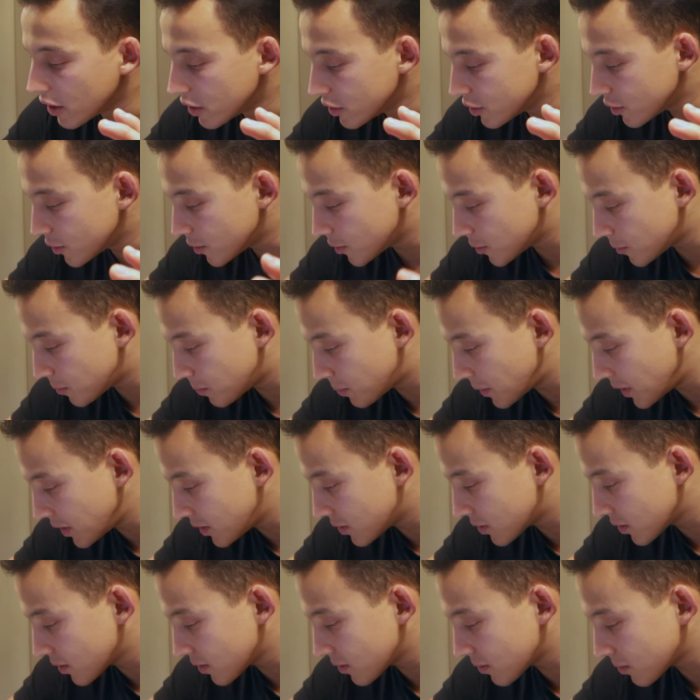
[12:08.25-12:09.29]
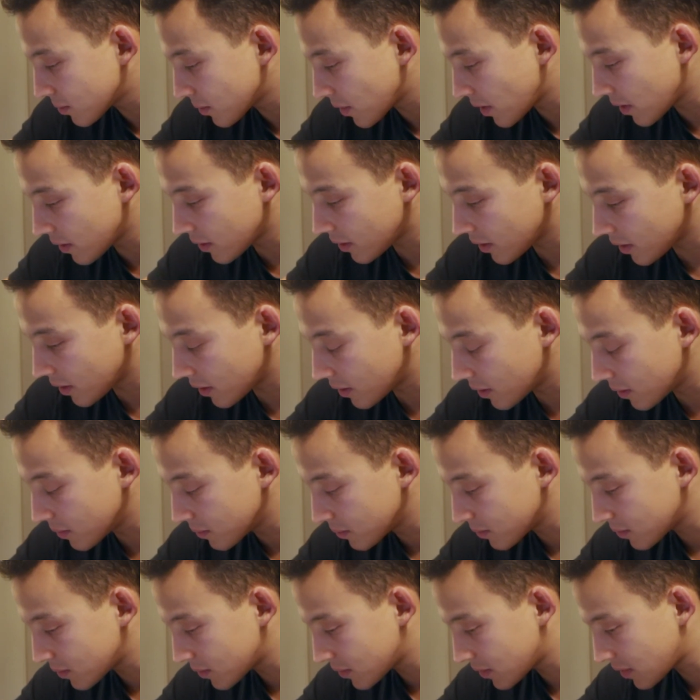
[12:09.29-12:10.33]
speeches rather than
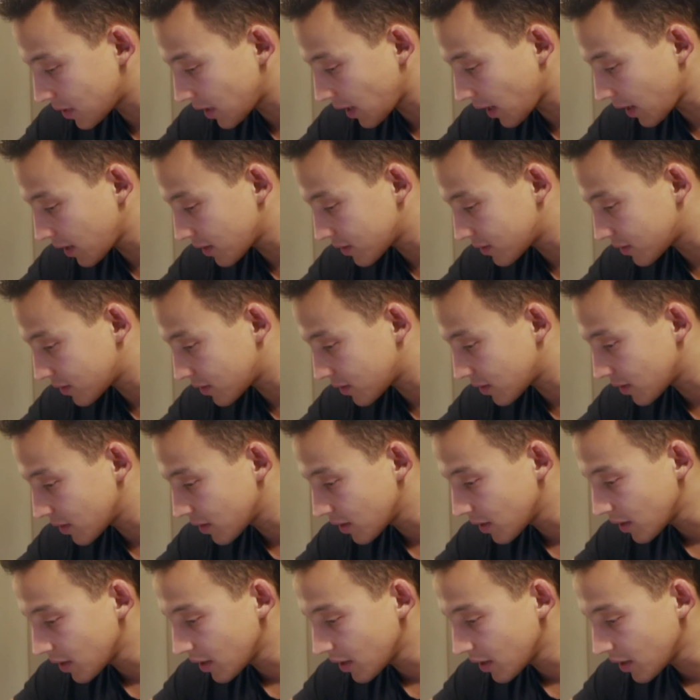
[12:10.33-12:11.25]
text,